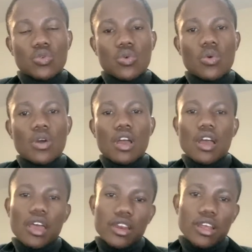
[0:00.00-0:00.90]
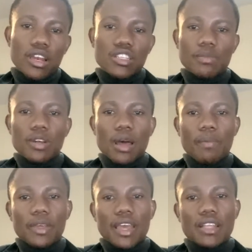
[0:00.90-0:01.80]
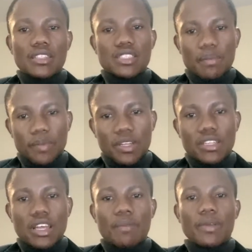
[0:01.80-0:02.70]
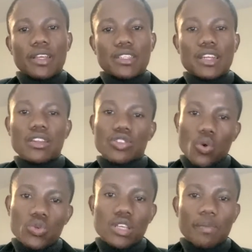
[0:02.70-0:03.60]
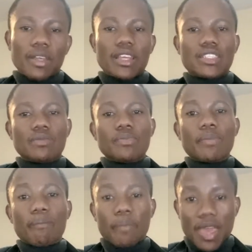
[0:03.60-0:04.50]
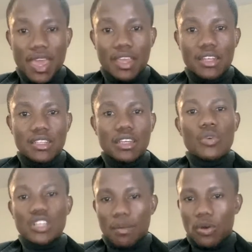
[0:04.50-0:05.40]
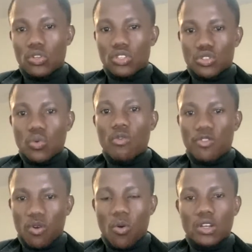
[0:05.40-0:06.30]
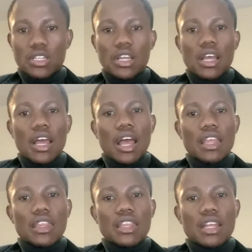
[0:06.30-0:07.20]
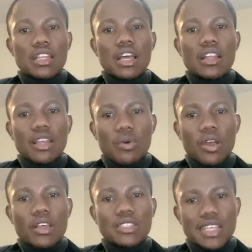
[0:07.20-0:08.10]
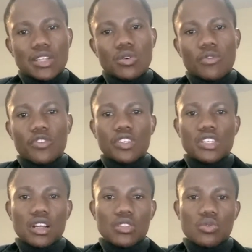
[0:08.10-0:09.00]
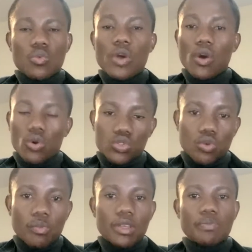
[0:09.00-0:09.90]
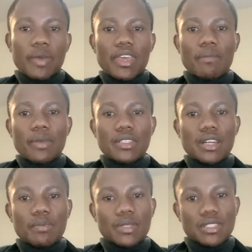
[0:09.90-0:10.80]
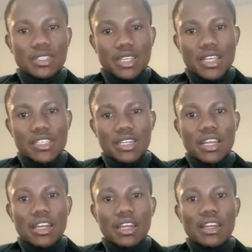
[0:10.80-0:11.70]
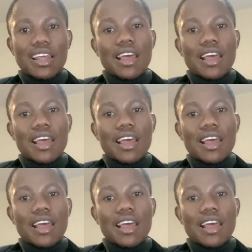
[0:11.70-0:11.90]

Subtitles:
to ineligible applicants submitting their application and those applications being paid, which amounted to fraud. And then there were state officials who were also making misrepresentation and then